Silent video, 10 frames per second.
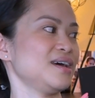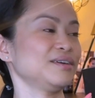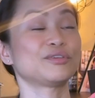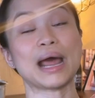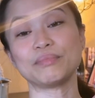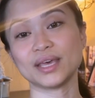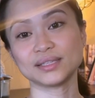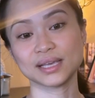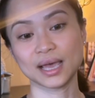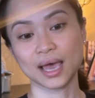grabbed
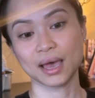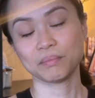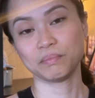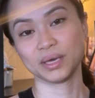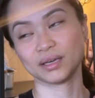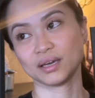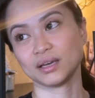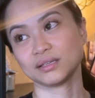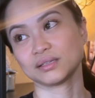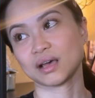it
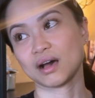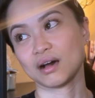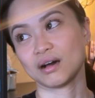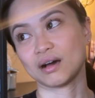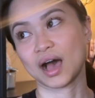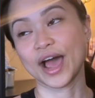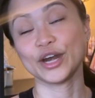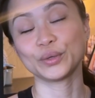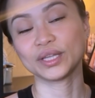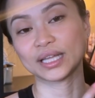because I
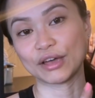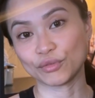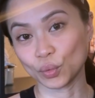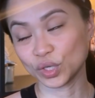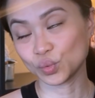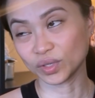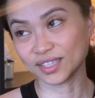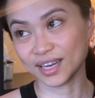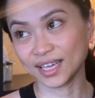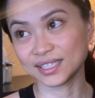know that I've always
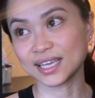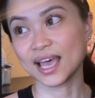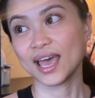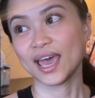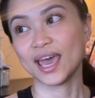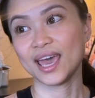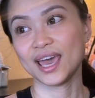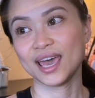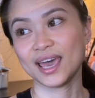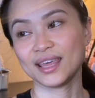wanted it
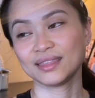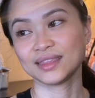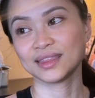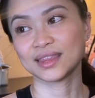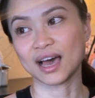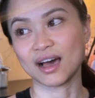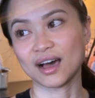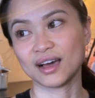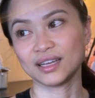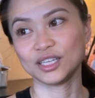and
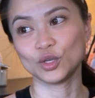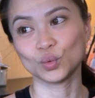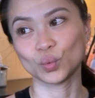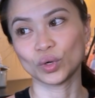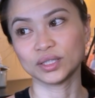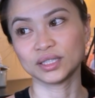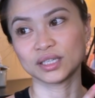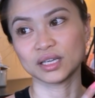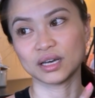I didn't want